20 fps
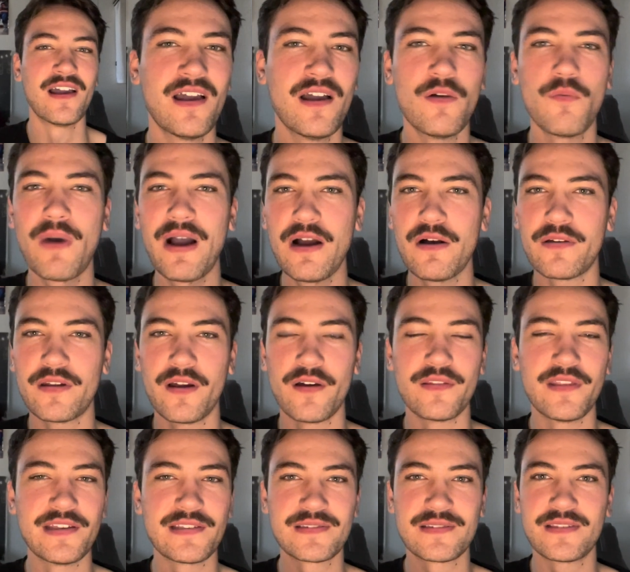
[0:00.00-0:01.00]
wow,
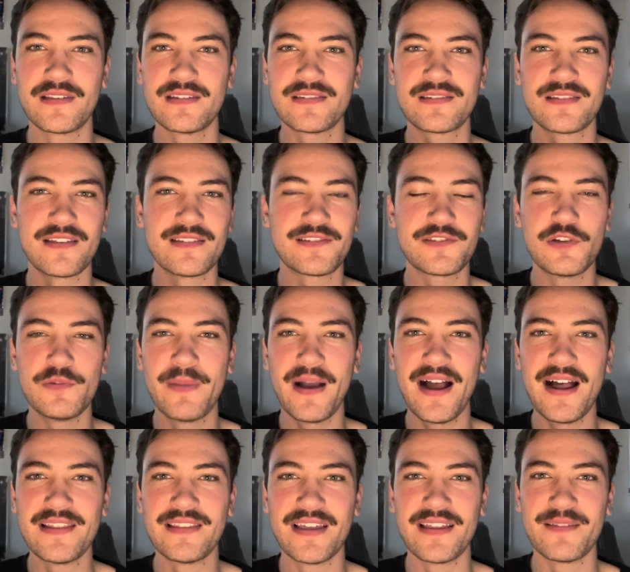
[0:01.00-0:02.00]
it's too
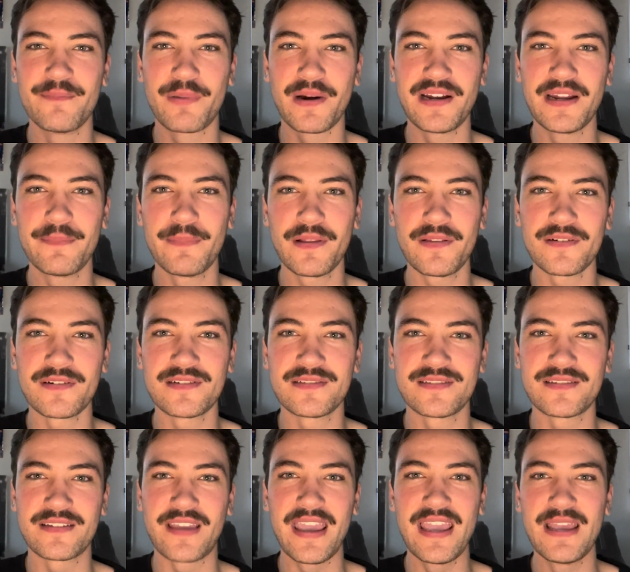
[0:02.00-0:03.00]
bad that Brandon
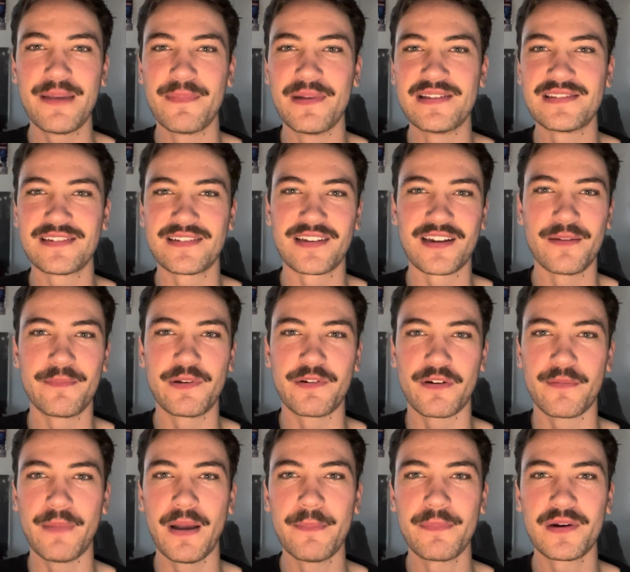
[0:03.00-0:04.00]
Miller's game isn't going to be
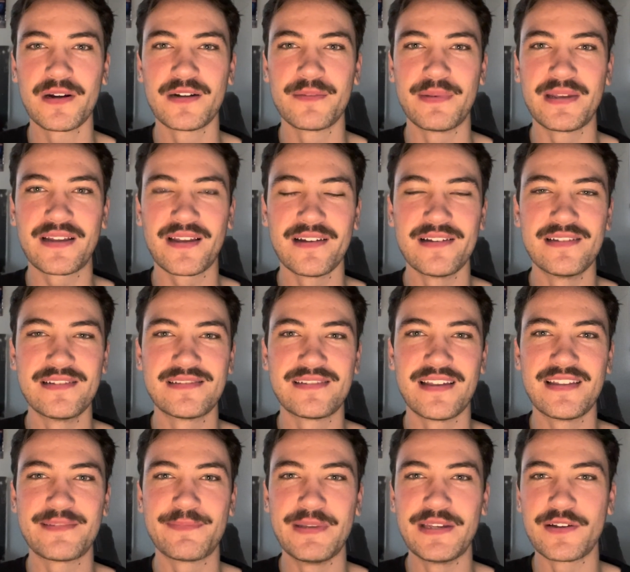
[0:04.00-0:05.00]
remembered because
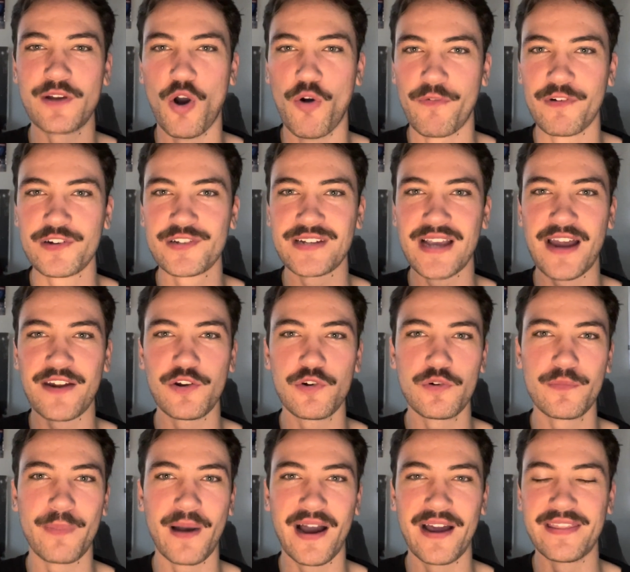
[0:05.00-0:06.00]
it's being
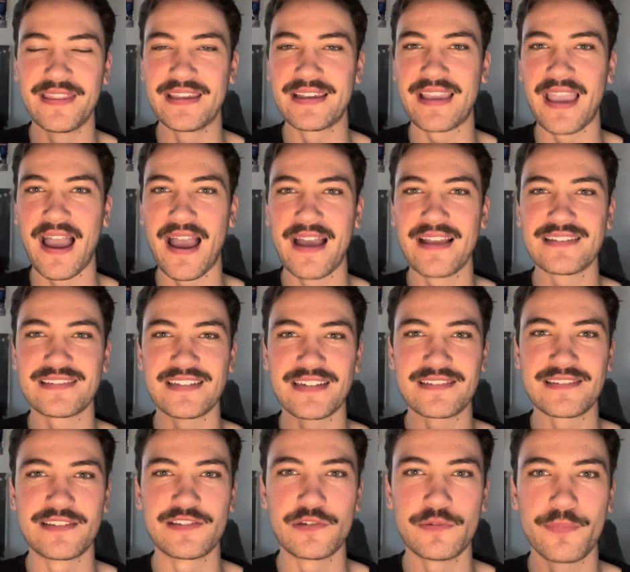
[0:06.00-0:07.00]
overshadowed by the Cat
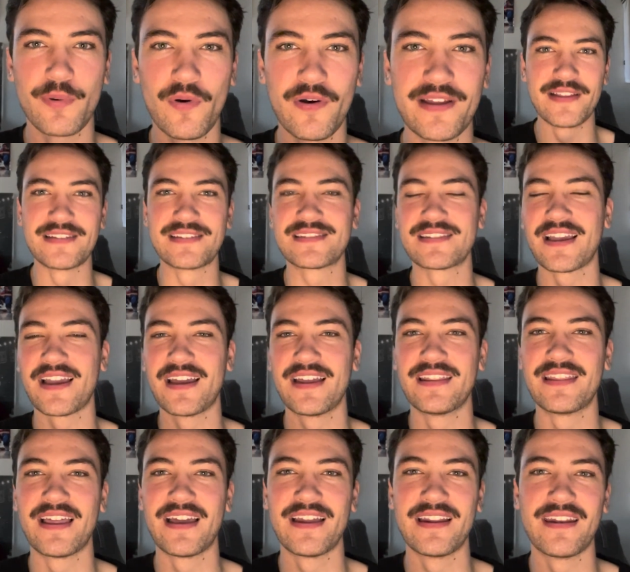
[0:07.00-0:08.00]
62 points,
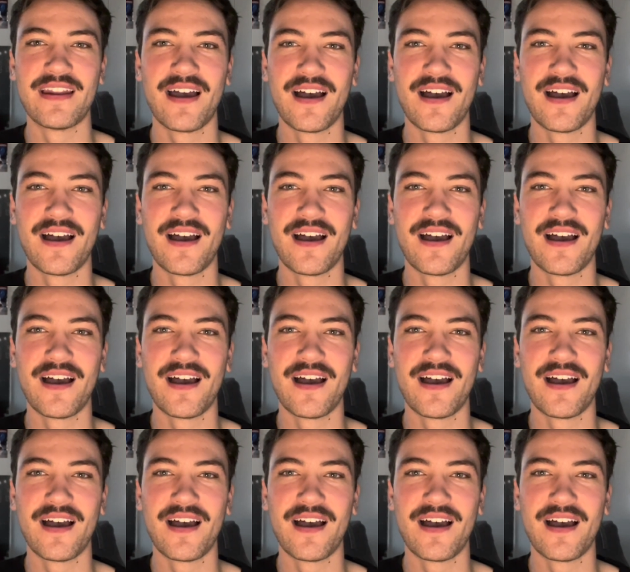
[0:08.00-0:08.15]
and then